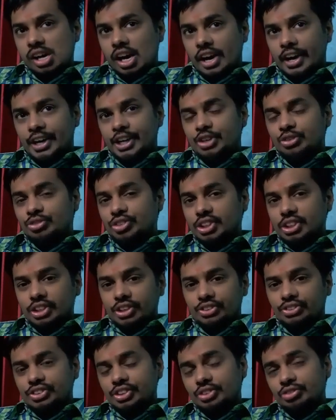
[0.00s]
and
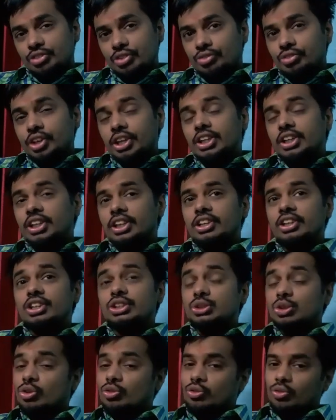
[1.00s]
Venus in 15
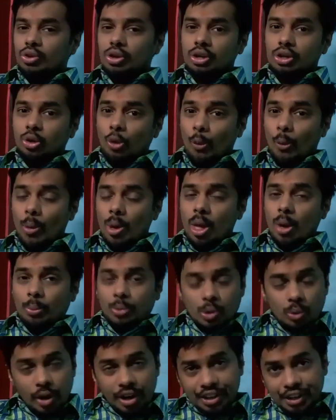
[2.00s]
degrees of Virgo,
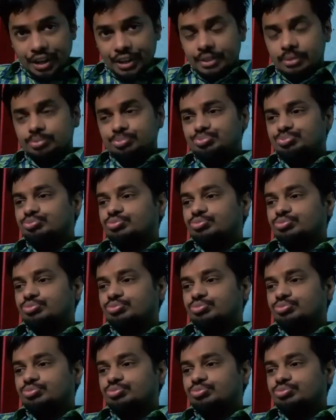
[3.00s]
provided